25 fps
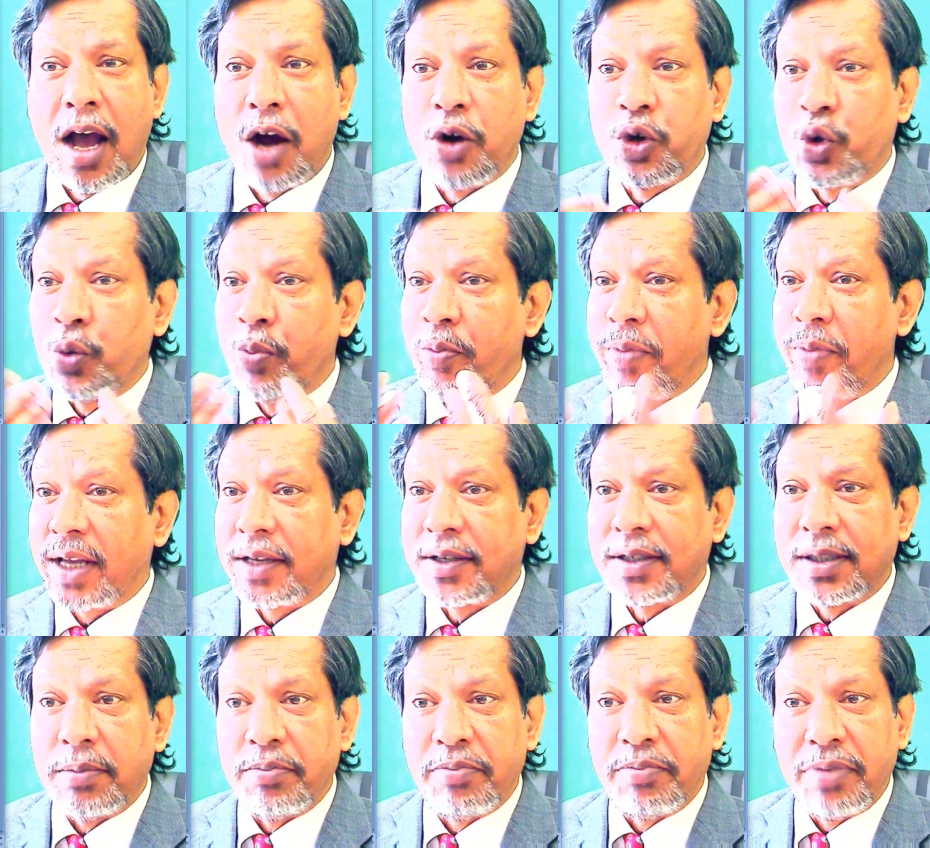How to
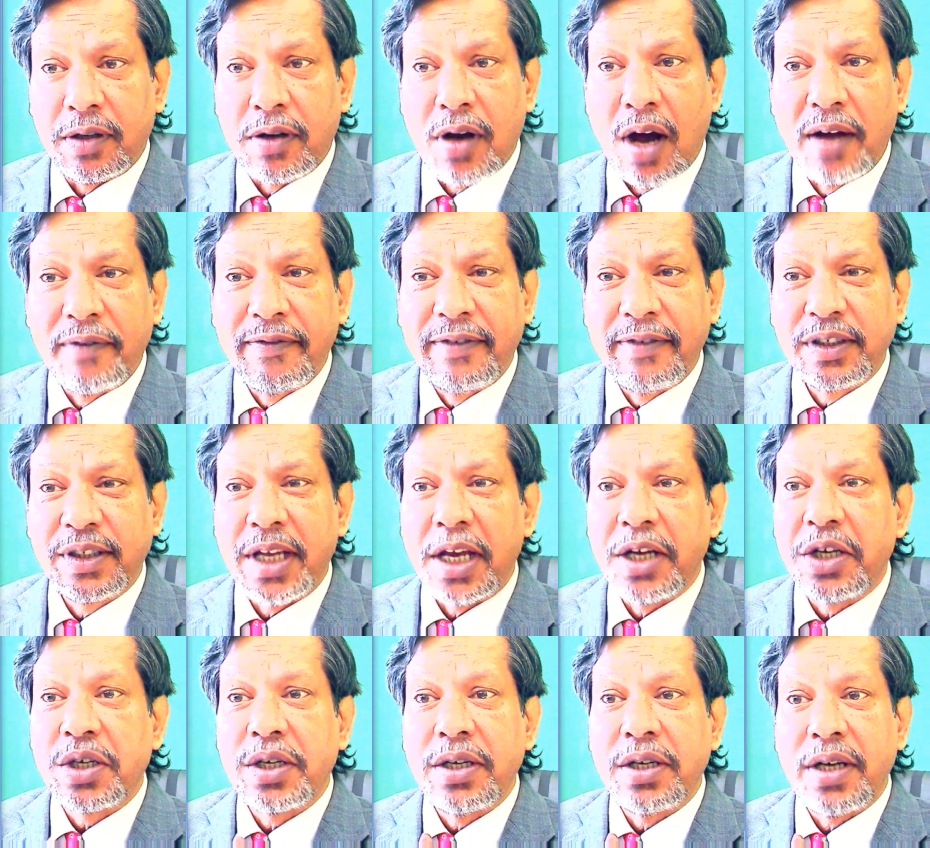make simple
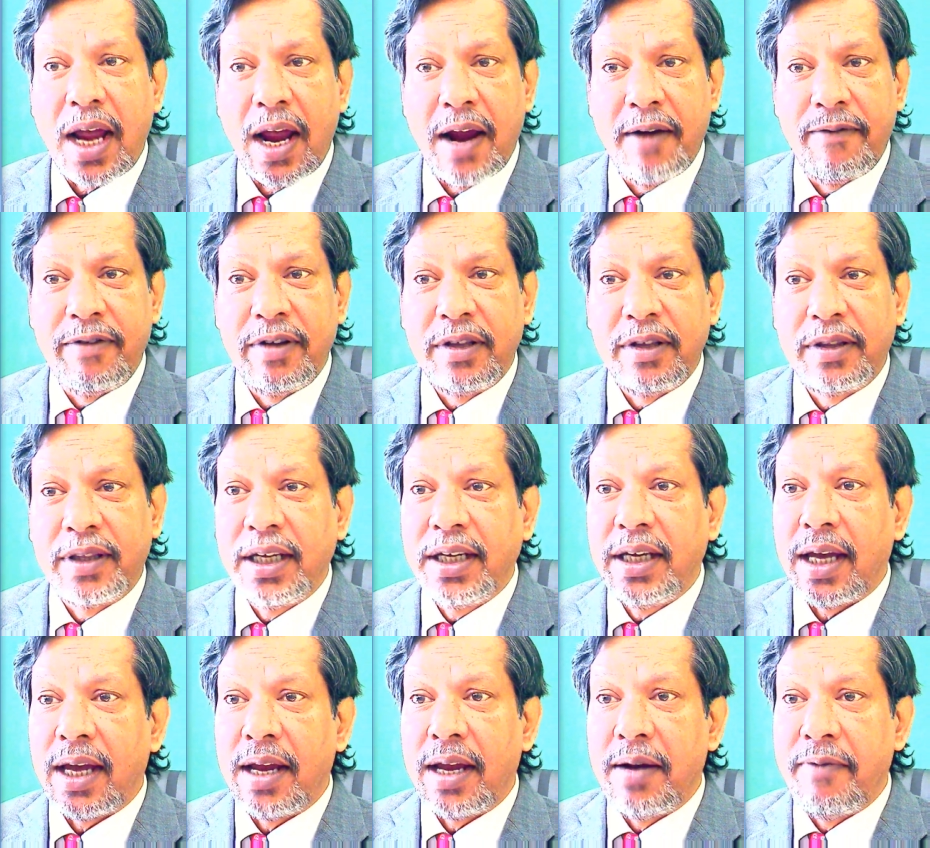conversation,
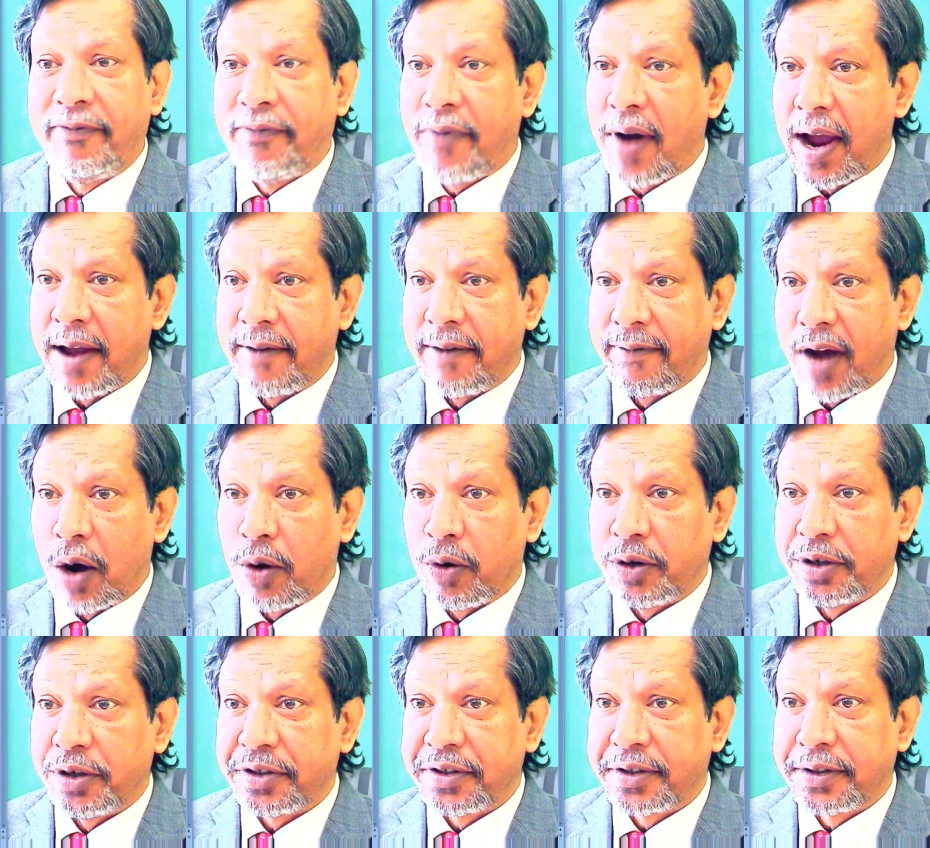everything in
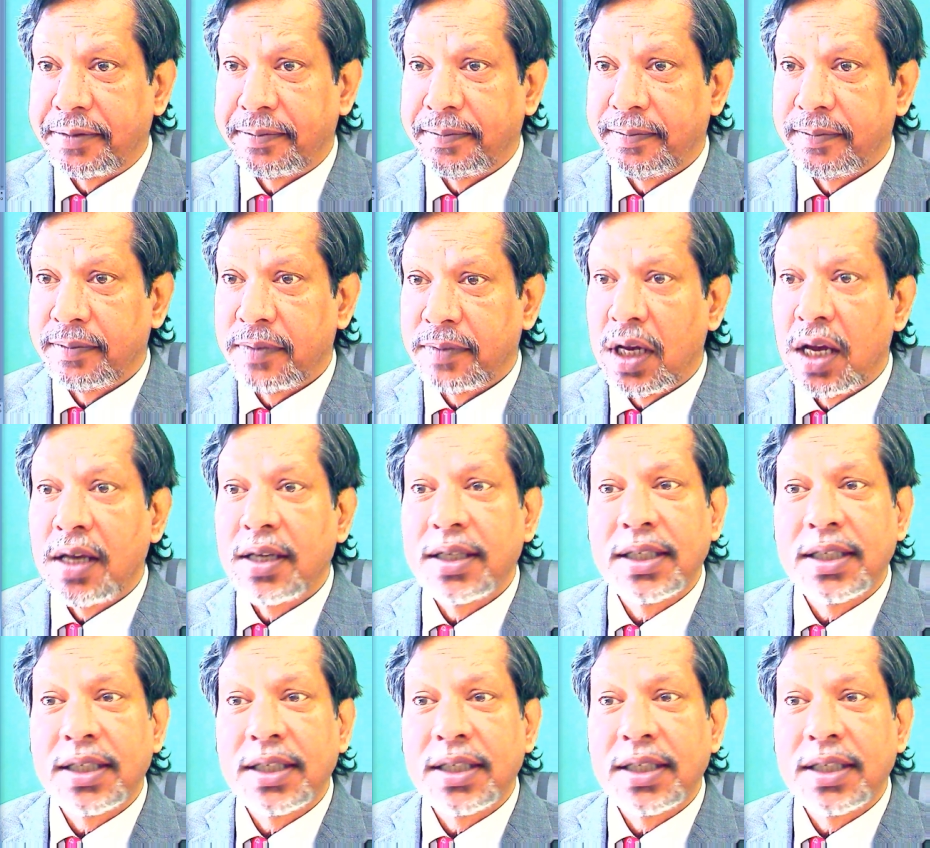5 hours.